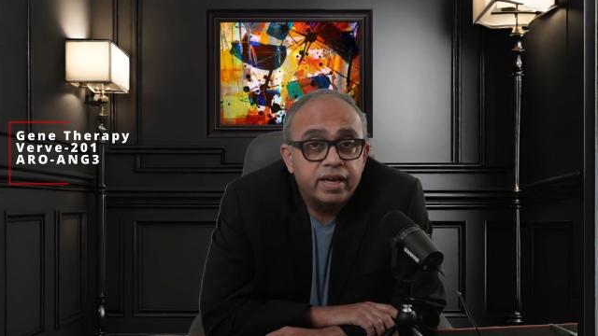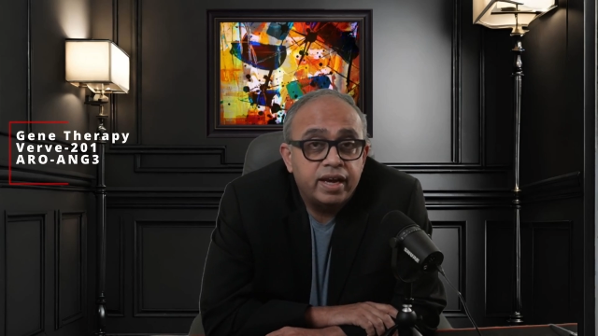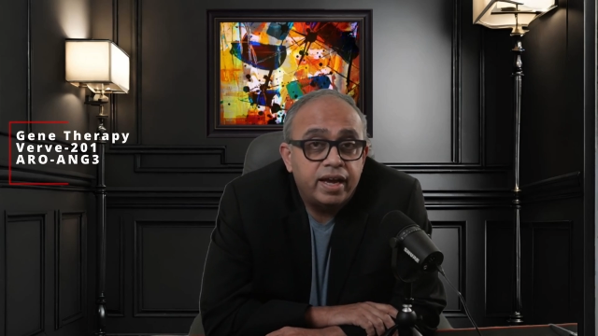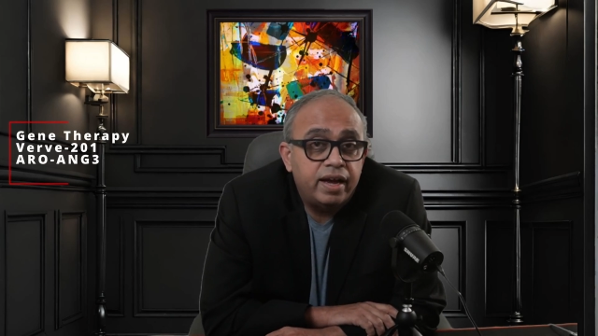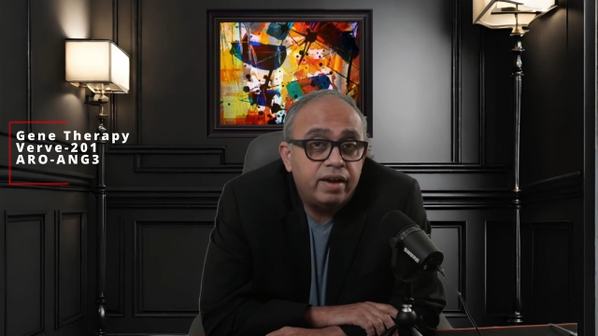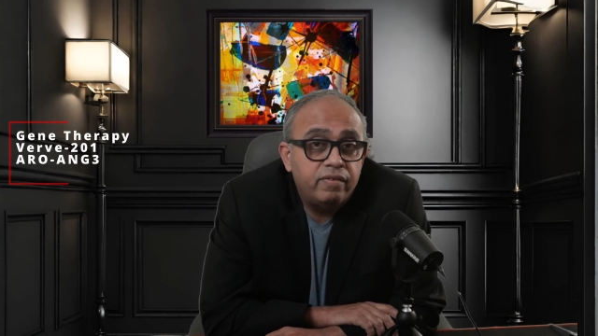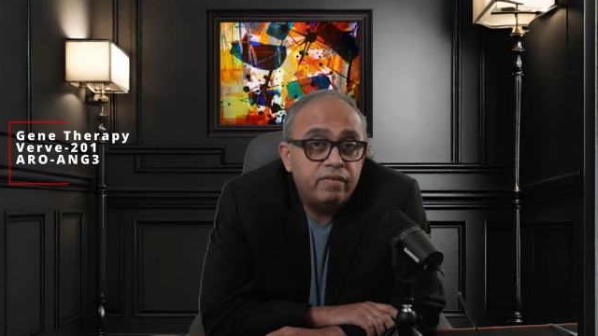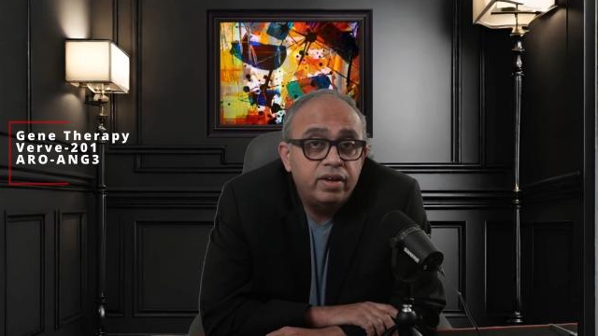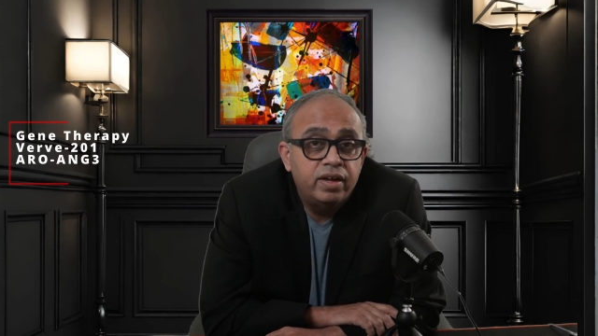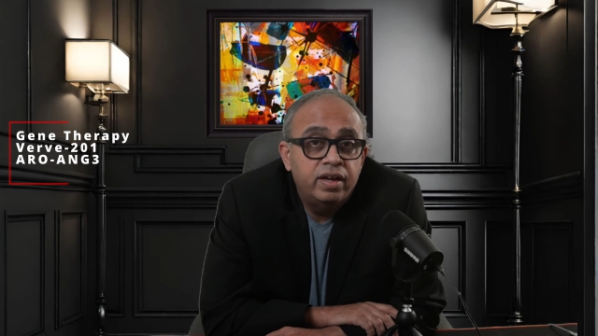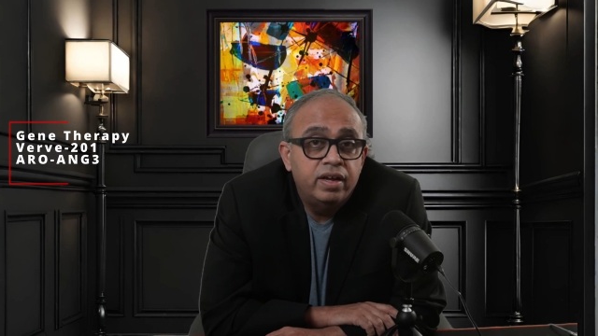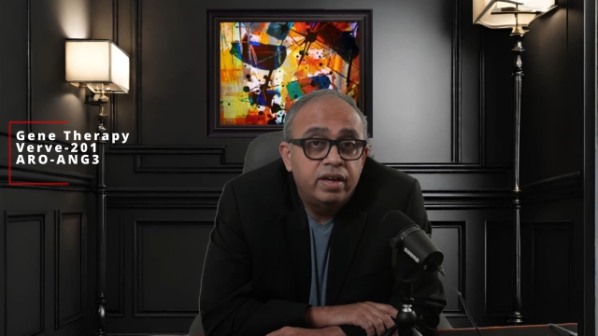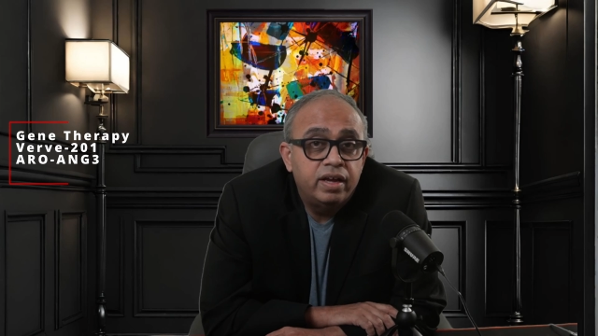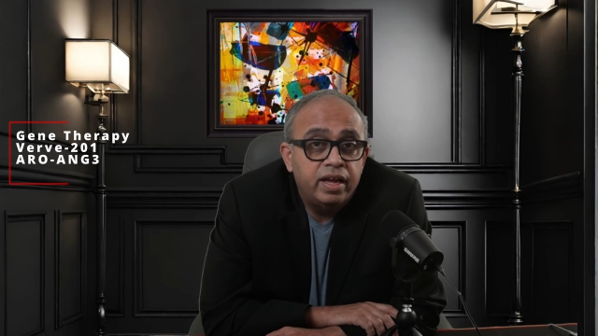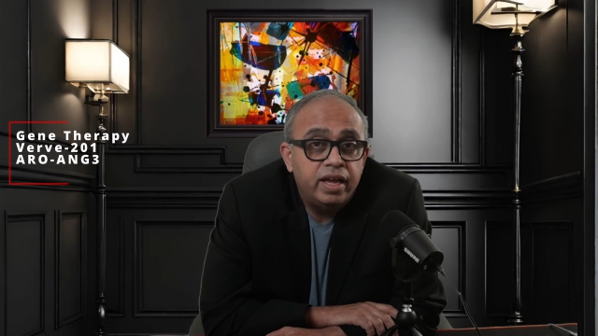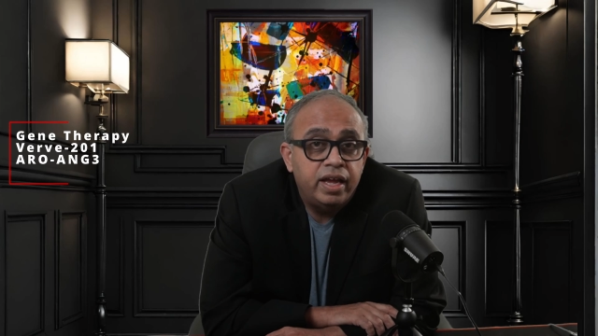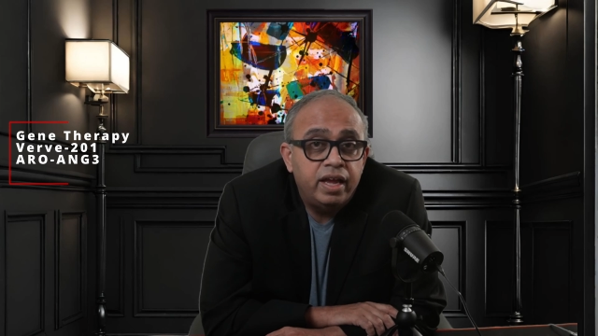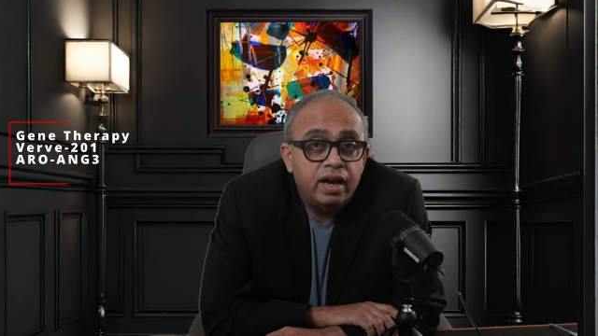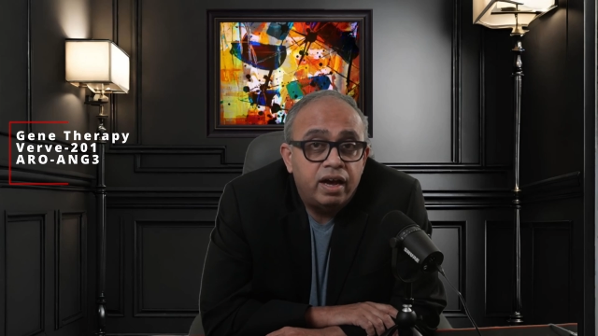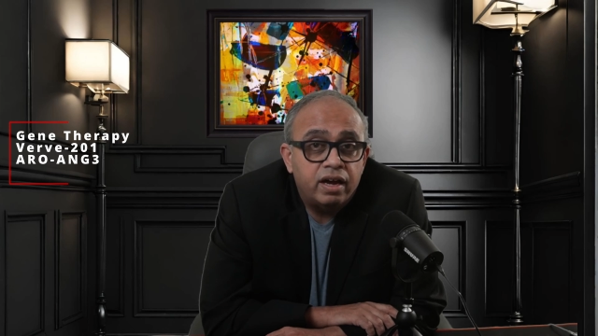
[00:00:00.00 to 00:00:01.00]
have
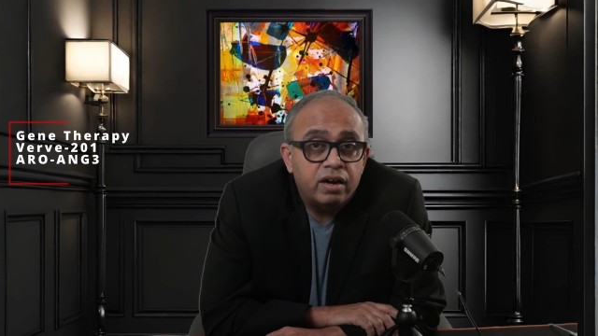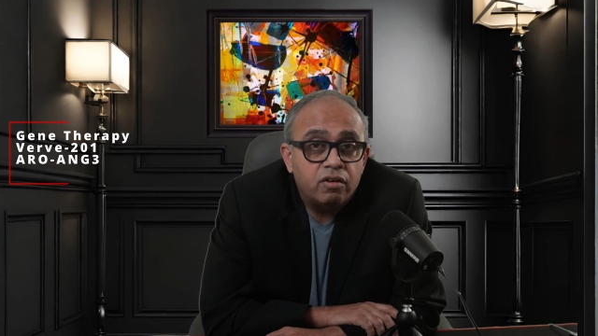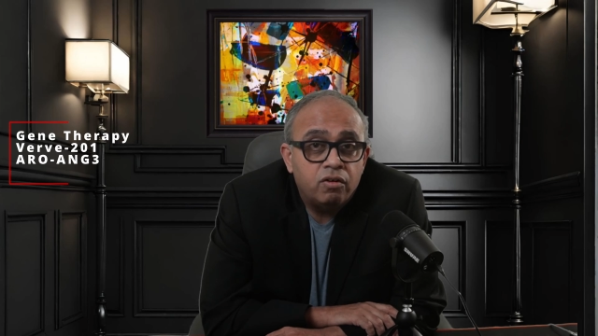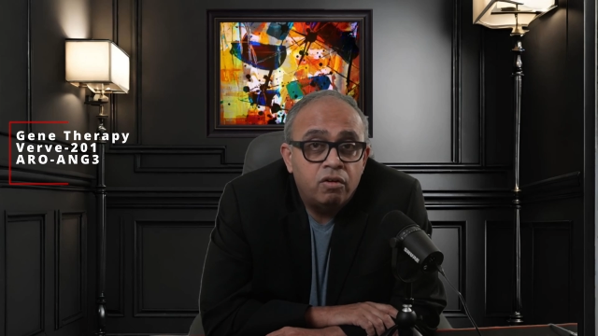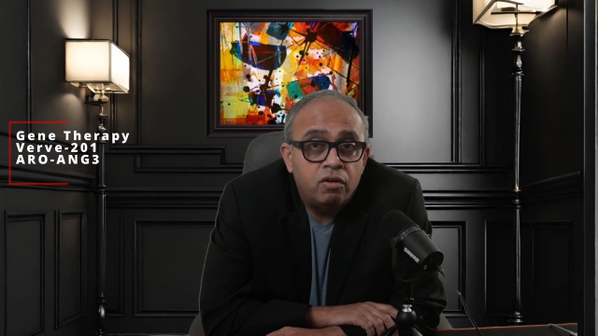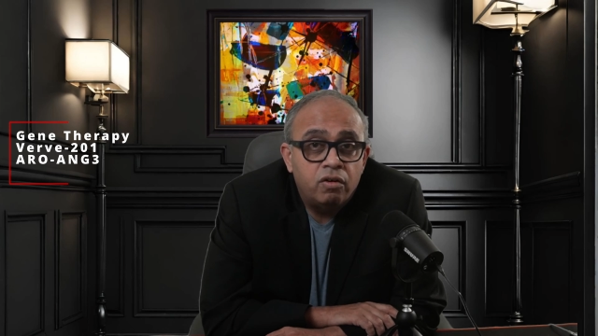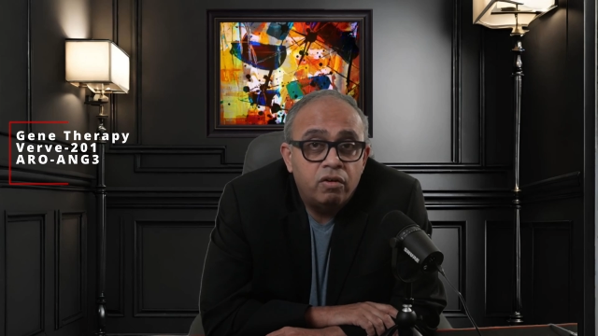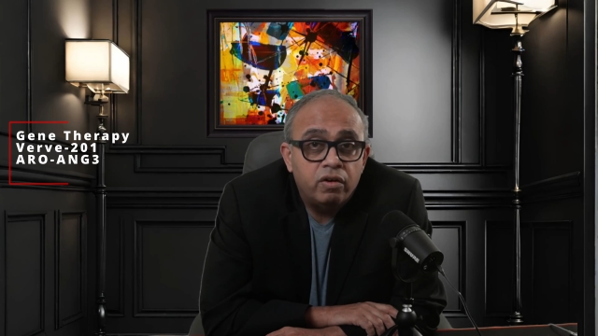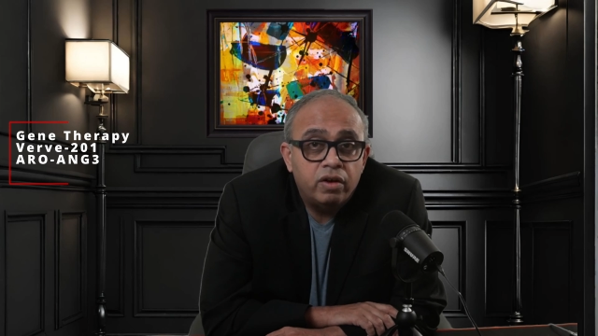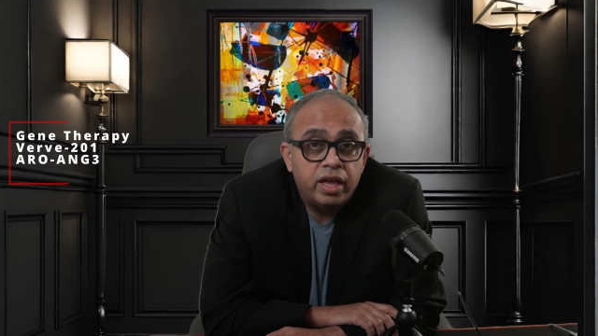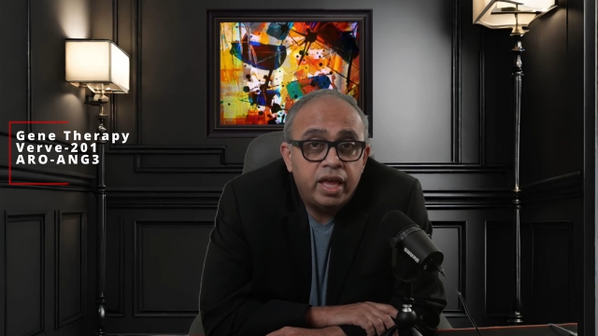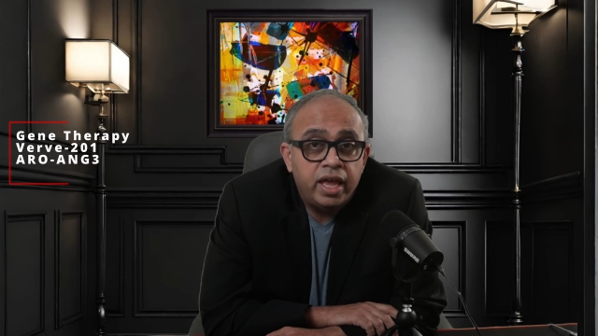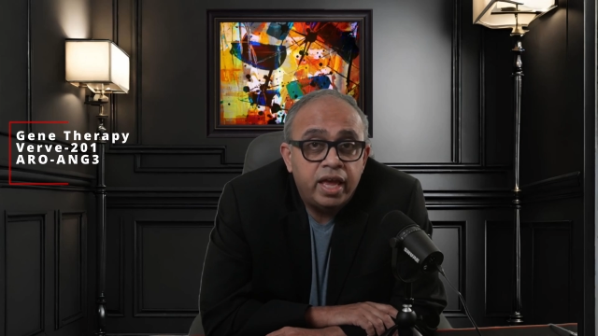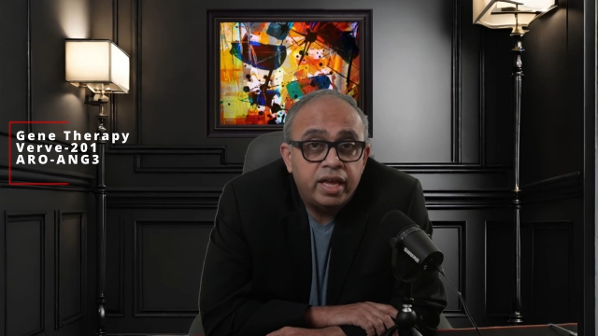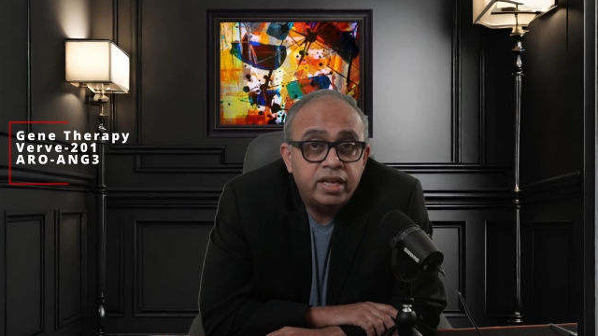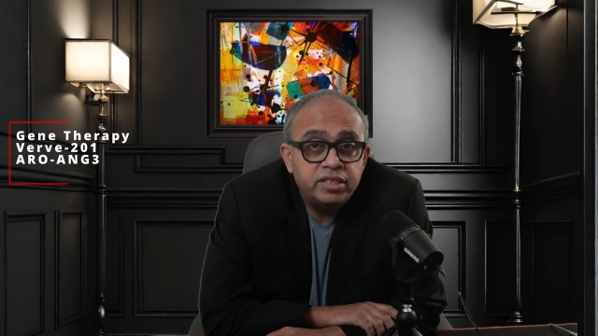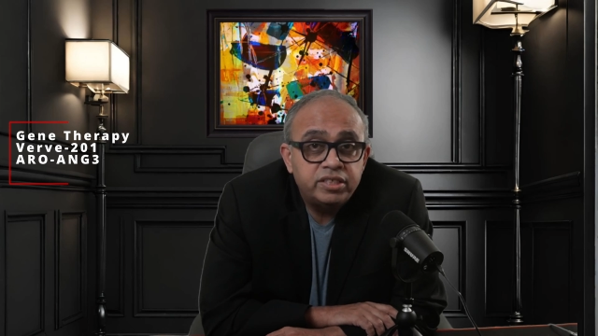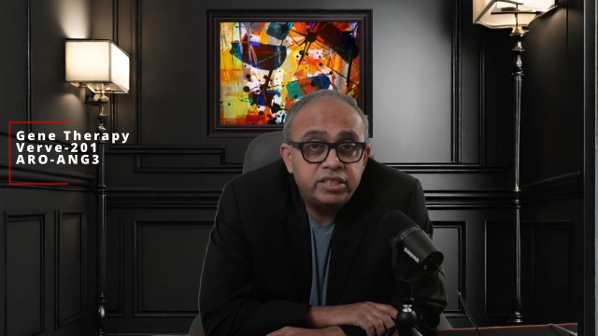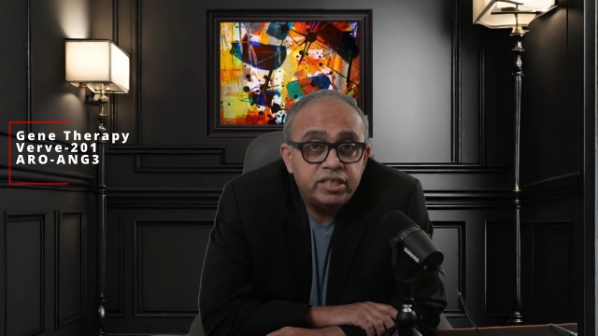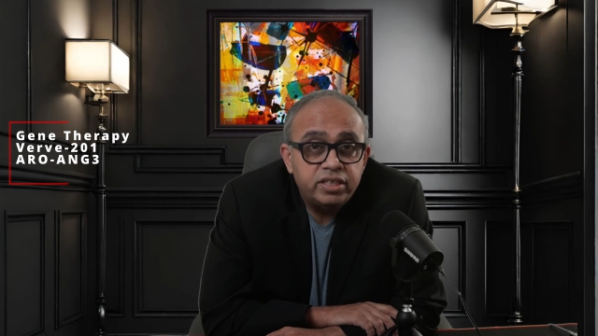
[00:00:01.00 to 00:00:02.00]
ARO
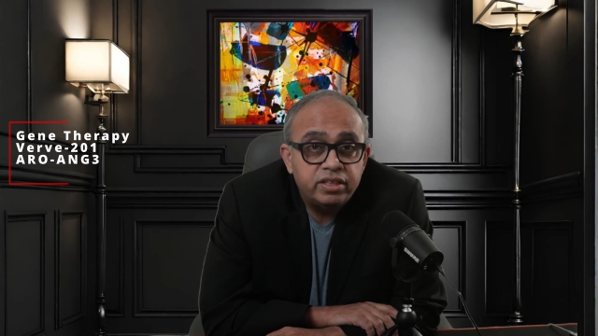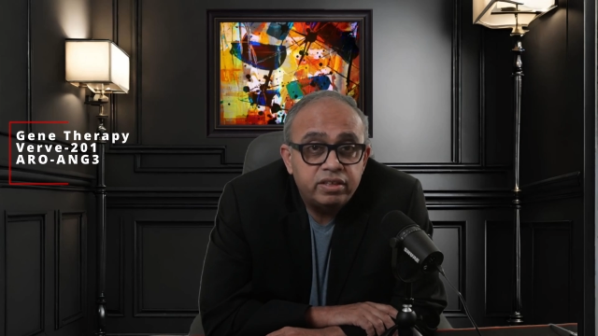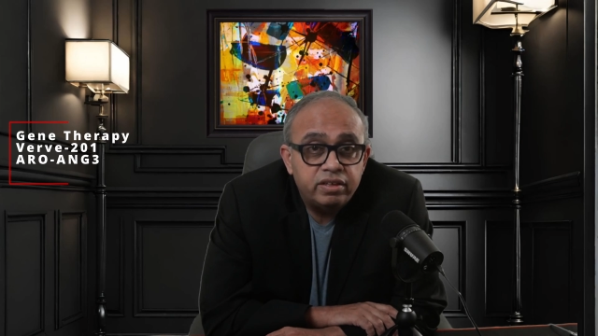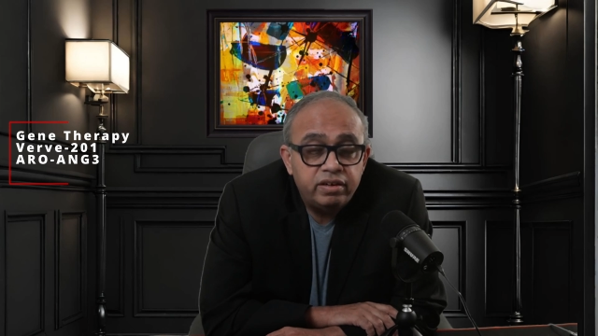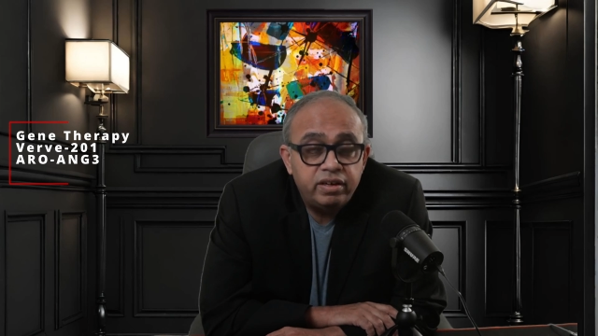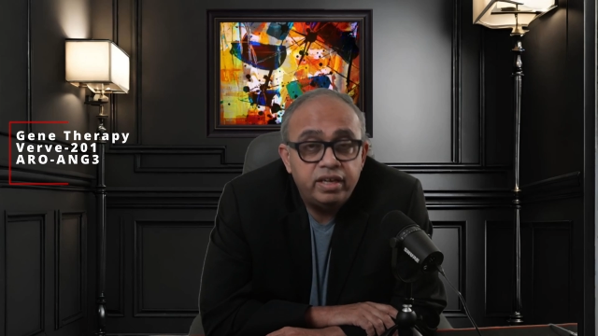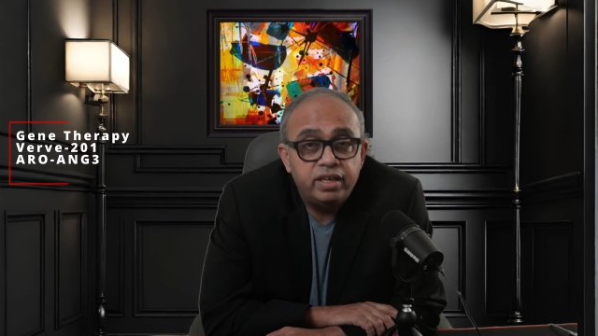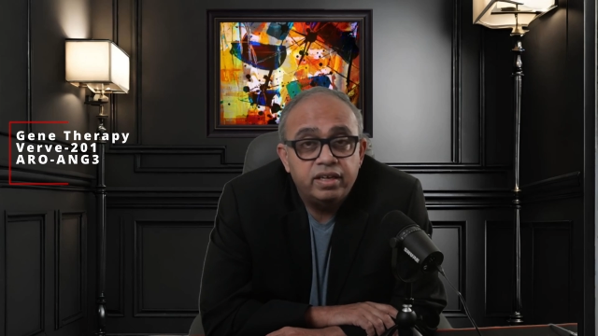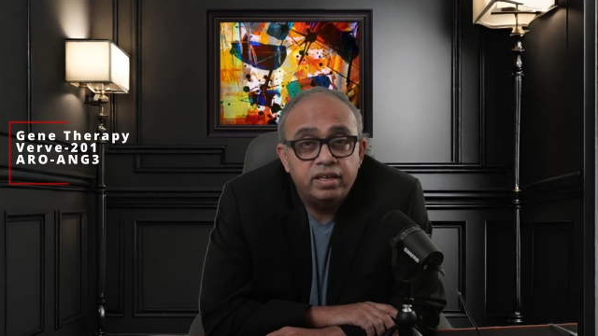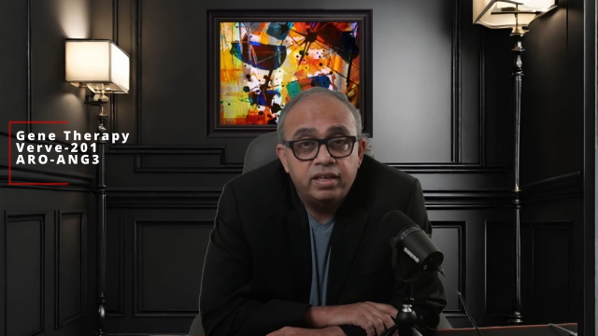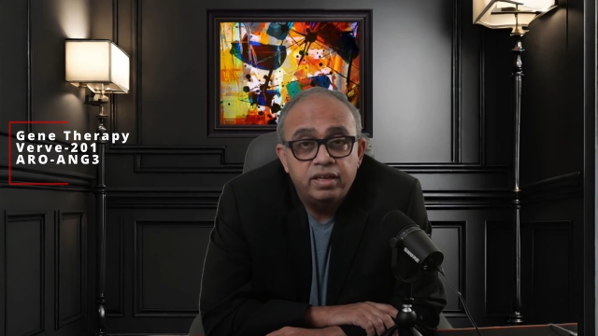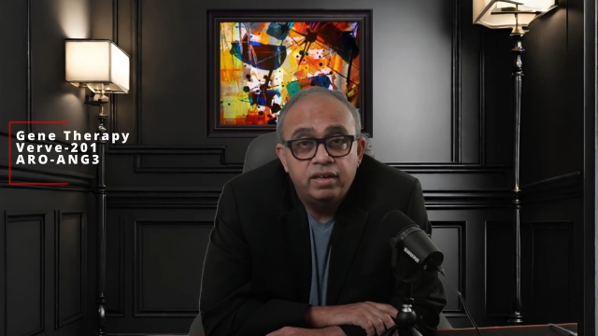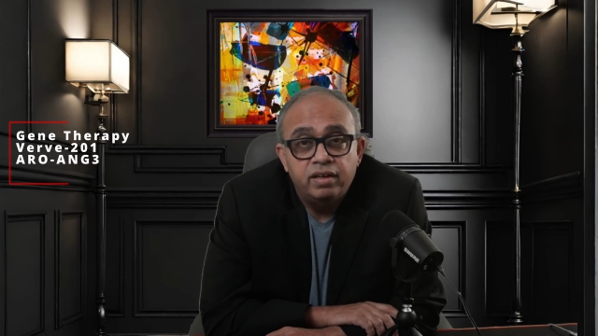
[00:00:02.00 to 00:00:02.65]
ANG3,